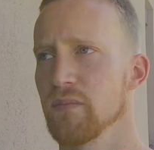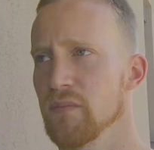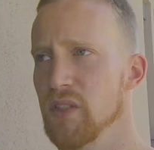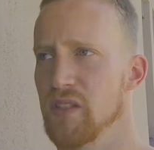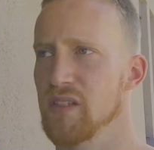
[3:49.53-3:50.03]

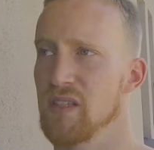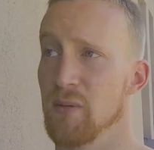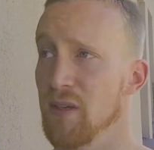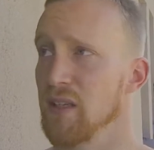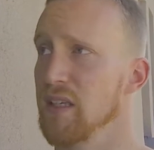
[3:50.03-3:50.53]
just
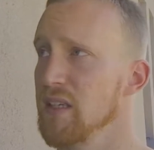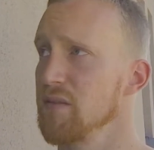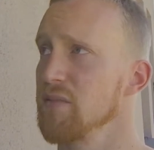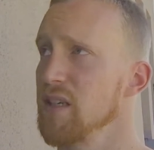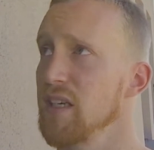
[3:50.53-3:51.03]
seeming like
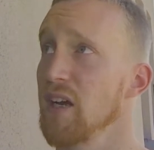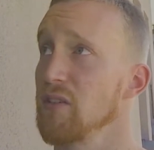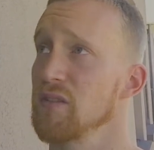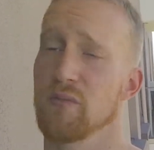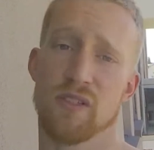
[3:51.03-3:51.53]
he
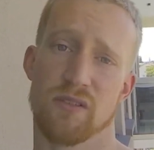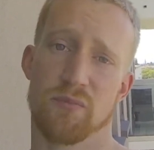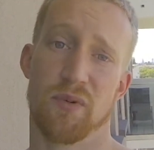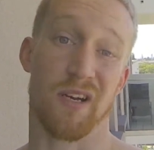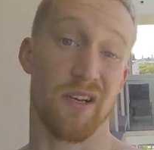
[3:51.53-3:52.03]
cares, which is
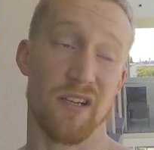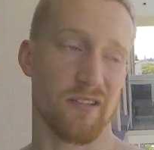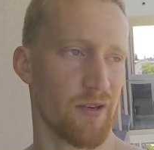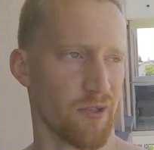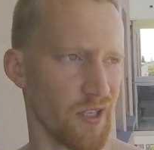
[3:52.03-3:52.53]
kind of nice,
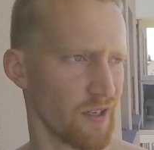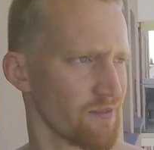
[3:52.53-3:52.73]
I would think.